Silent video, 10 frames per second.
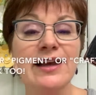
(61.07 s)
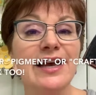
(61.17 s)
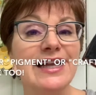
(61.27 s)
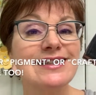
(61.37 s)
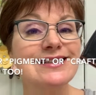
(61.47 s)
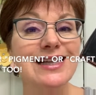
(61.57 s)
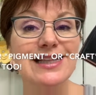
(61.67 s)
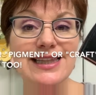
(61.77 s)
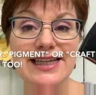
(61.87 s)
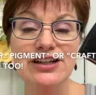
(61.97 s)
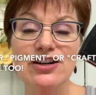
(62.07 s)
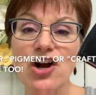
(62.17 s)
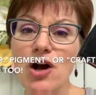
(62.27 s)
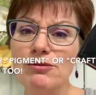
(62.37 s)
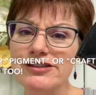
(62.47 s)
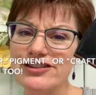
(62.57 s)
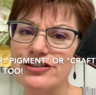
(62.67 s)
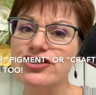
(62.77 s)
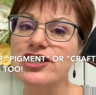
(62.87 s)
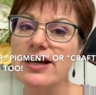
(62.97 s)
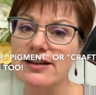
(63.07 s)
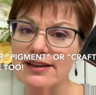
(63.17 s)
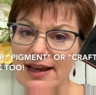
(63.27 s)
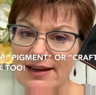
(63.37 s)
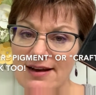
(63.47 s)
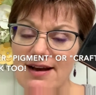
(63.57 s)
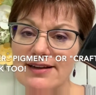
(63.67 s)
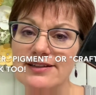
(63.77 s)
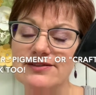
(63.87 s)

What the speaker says: and it's a clear, almost a gel-like kind of